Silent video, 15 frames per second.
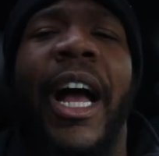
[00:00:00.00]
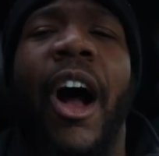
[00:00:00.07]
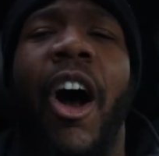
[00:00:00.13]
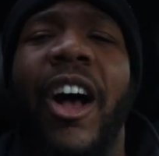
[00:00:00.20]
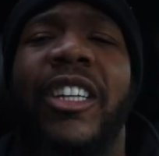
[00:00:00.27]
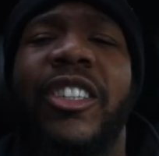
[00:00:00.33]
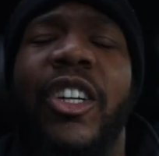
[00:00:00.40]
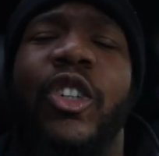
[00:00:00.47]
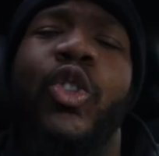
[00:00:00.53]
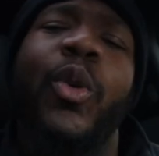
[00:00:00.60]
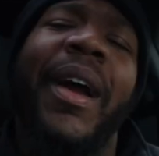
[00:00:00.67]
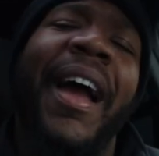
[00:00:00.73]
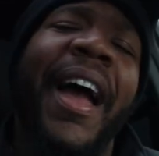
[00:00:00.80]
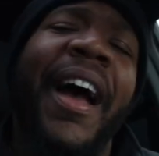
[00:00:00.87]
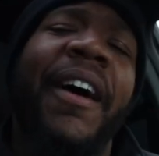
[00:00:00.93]
Also,
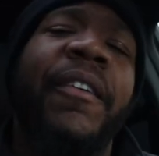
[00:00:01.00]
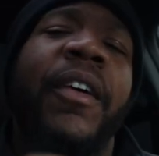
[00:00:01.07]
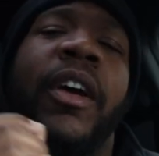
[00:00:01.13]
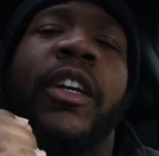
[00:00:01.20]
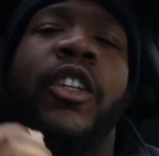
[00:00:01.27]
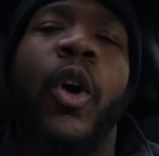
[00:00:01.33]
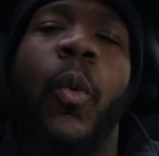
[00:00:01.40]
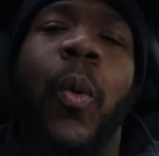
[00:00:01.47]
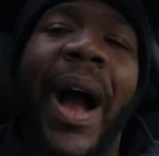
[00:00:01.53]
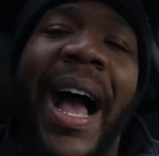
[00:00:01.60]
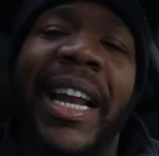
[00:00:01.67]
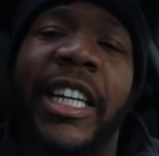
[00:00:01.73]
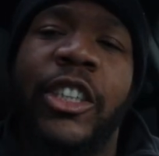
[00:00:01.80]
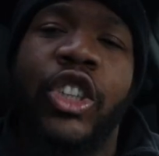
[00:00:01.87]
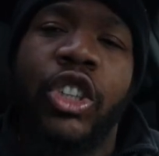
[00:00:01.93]
you have your
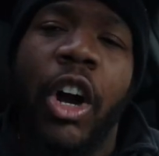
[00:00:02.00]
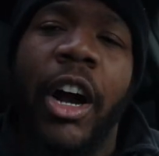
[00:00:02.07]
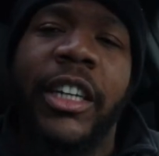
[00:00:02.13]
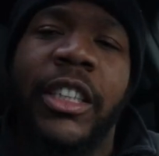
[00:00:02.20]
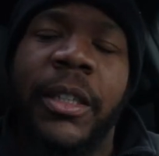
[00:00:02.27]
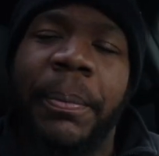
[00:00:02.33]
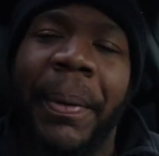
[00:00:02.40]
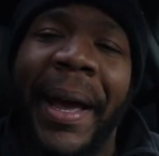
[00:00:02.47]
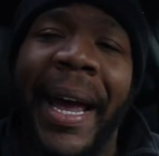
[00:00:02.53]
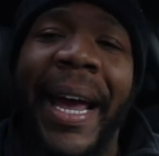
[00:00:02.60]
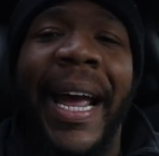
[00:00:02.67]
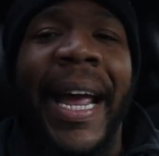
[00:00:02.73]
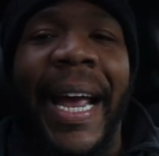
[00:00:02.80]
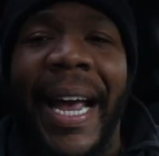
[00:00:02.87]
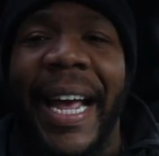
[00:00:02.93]
wireless charging
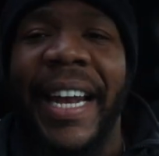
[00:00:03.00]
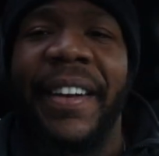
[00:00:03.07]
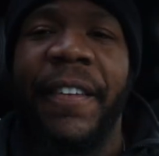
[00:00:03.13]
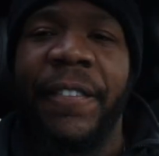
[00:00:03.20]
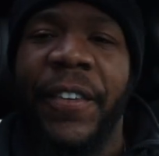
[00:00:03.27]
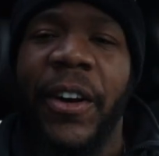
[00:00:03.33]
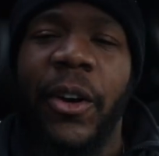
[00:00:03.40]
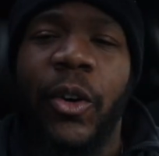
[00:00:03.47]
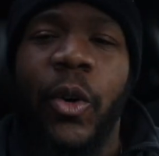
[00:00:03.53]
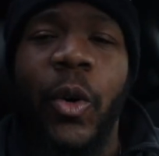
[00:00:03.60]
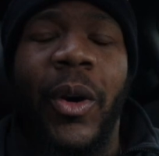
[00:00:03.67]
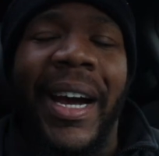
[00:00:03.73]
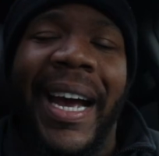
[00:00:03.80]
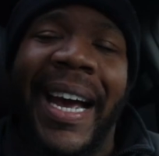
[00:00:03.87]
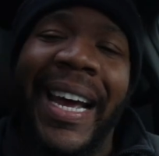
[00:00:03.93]
pad in the
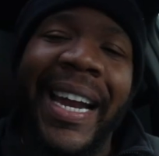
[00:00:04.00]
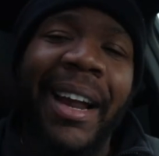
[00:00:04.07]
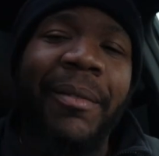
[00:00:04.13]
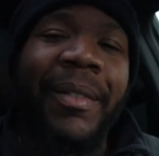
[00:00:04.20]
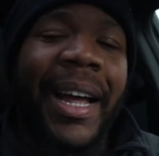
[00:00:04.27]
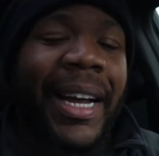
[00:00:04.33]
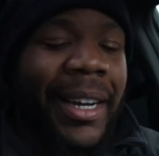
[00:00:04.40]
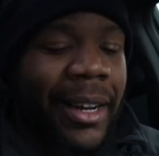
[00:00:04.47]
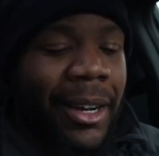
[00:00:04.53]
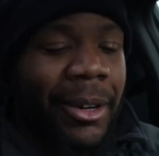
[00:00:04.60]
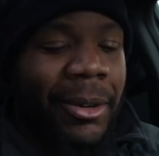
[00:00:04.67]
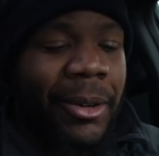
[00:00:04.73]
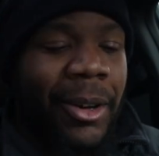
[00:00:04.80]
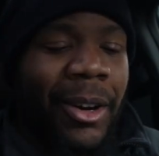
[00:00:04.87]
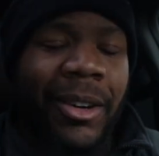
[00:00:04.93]
vehicle. And I'm like,
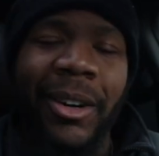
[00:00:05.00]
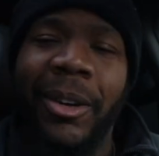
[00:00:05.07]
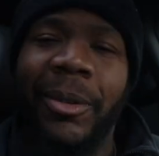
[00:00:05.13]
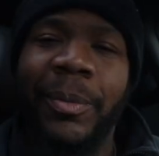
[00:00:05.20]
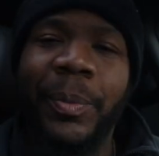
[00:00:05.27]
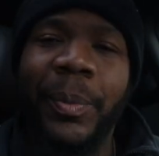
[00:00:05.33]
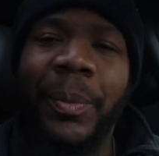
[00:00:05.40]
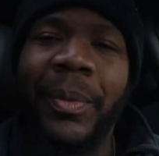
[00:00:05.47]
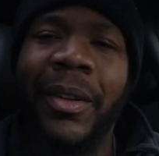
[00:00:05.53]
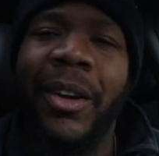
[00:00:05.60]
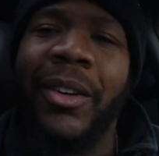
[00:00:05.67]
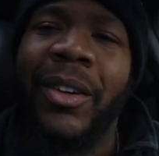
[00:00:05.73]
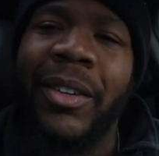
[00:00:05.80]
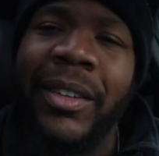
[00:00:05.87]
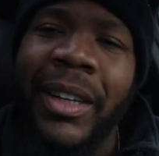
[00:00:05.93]
yo, hold on.
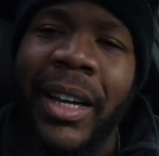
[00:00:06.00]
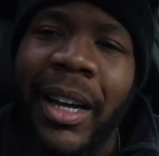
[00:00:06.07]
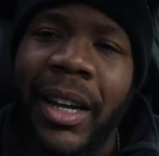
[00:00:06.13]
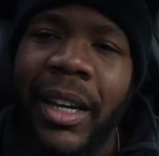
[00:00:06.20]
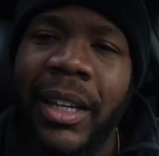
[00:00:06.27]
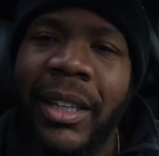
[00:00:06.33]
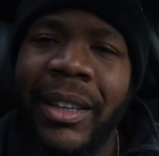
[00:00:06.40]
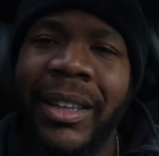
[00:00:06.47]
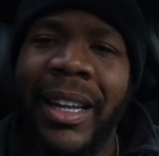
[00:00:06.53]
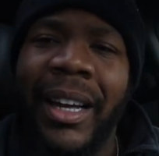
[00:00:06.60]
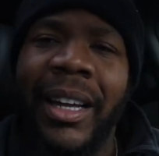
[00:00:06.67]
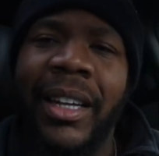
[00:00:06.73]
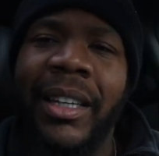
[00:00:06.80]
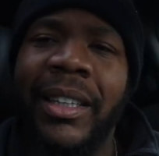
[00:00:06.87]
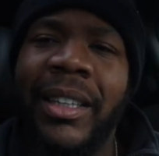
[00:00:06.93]

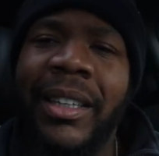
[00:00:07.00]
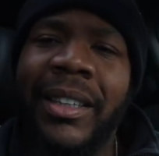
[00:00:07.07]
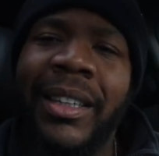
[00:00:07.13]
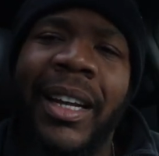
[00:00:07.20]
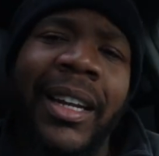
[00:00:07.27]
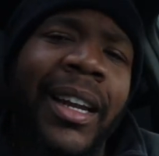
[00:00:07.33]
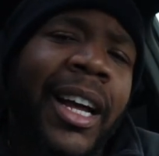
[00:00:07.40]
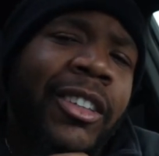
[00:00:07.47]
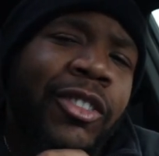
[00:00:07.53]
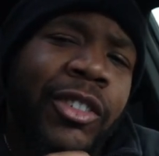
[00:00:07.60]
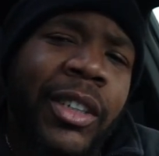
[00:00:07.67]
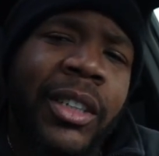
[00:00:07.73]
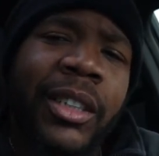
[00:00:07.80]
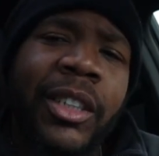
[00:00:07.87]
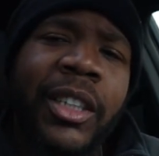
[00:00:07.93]
That
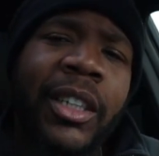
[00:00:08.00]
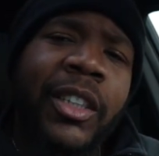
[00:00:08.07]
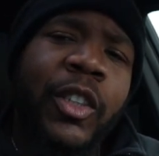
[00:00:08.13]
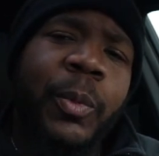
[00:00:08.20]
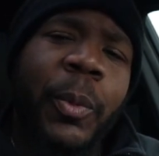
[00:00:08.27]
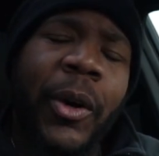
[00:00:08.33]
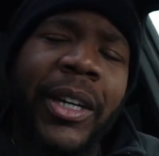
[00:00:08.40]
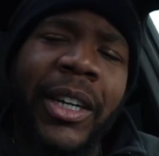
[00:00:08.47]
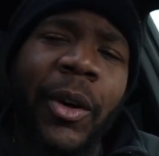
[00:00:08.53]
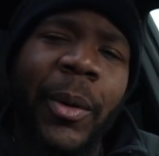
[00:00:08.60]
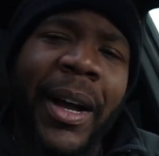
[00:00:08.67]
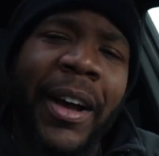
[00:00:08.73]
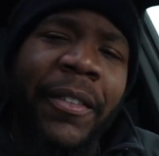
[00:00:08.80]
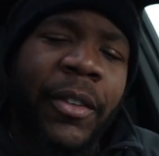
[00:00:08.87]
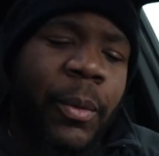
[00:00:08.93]
Elantra Sport don't
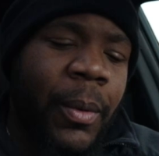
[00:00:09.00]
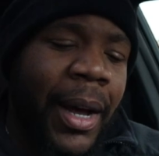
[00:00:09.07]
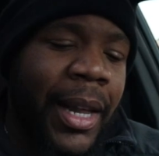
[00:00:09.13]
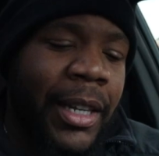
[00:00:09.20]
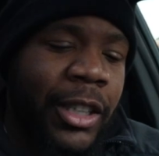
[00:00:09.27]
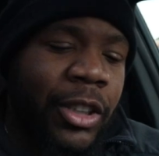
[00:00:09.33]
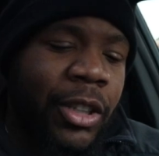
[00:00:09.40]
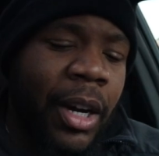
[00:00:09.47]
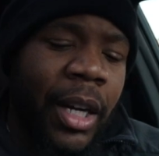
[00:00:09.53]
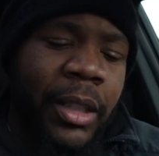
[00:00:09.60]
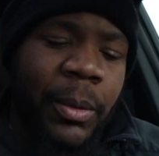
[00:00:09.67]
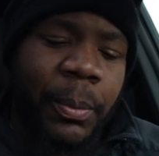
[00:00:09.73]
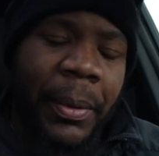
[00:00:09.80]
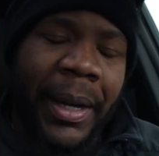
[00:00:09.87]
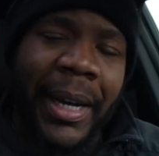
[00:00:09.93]
have a wireless
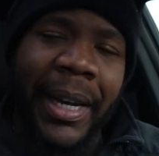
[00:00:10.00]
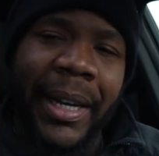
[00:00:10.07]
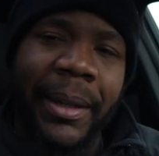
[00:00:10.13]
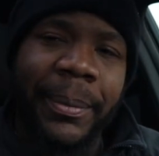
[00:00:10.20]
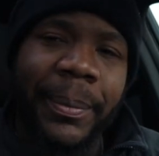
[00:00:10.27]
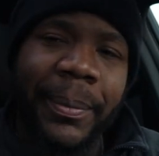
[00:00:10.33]
charging pad.